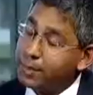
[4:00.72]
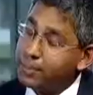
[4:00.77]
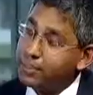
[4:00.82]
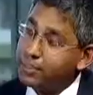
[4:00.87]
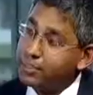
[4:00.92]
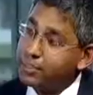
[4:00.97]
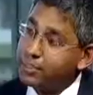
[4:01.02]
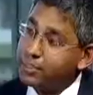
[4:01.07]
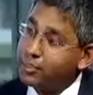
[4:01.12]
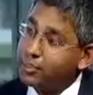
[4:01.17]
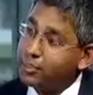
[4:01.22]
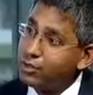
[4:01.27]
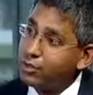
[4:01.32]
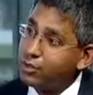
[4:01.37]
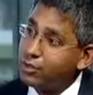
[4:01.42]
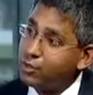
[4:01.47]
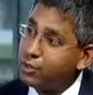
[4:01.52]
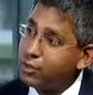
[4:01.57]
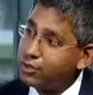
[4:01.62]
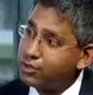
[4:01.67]
independents is
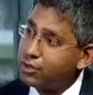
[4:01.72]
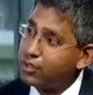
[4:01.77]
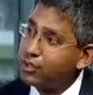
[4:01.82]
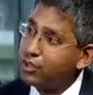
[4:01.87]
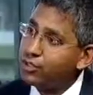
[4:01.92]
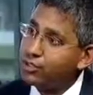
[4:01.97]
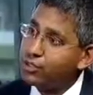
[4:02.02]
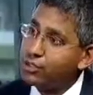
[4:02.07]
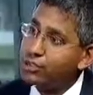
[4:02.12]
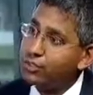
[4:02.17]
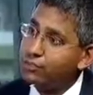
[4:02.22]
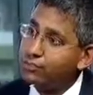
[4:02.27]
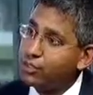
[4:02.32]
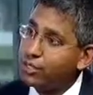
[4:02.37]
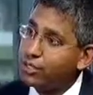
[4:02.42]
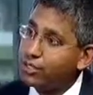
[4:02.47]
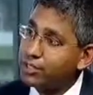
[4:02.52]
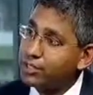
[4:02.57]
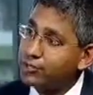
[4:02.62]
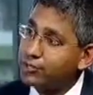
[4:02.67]
what's the long-term
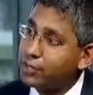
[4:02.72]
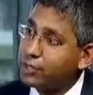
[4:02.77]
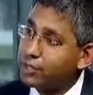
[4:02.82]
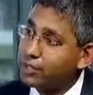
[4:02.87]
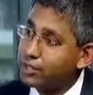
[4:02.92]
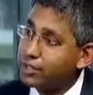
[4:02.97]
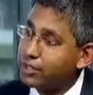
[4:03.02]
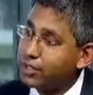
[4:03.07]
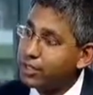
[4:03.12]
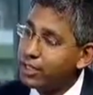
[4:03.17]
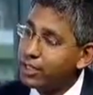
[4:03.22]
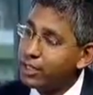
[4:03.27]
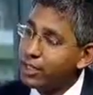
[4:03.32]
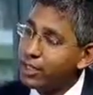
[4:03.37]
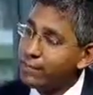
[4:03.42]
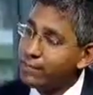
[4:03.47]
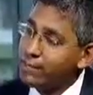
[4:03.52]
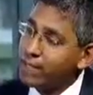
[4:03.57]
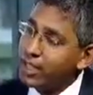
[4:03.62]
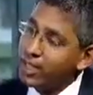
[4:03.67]
price of oil?
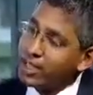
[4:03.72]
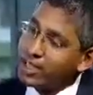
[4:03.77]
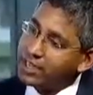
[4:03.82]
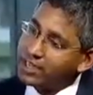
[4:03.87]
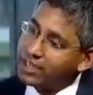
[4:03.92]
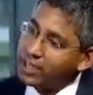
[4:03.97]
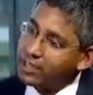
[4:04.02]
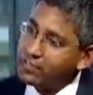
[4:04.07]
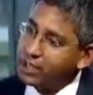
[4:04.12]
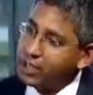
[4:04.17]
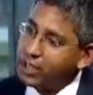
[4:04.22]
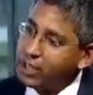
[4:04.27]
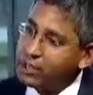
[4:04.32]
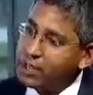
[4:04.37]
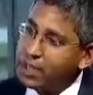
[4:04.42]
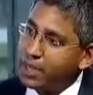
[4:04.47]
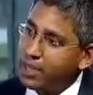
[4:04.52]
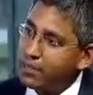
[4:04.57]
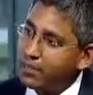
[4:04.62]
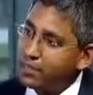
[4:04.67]
And if you
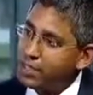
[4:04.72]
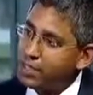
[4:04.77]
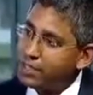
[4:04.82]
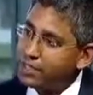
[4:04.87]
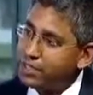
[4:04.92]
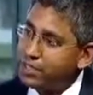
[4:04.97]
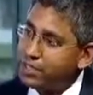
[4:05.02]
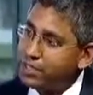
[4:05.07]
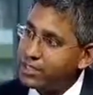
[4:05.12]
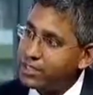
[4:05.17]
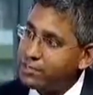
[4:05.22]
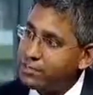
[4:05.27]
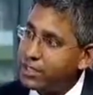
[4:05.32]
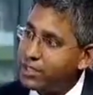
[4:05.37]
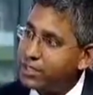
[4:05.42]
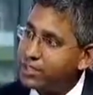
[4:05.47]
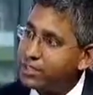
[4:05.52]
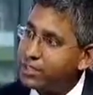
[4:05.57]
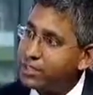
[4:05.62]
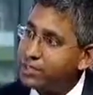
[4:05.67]
go back over the last 18
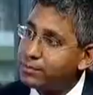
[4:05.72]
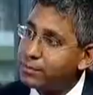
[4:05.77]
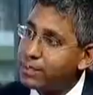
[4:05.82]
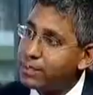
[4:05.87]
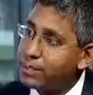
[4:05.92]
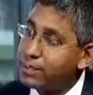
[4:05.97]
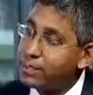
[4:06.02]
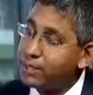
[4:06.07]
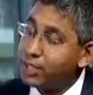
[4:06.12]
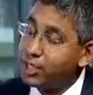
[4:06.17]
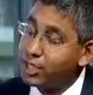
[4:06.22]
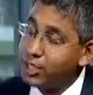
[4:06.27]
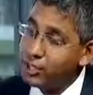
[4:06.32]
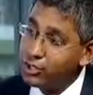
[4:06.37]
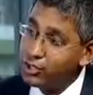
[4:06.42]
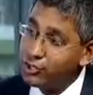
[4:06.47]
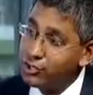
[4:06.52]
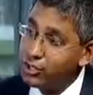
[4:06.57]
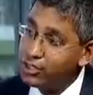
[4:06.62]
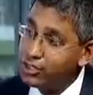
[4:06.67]
months, there's been
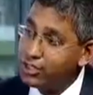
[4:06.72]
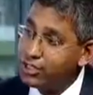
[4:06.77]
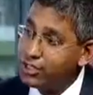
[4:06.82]
huge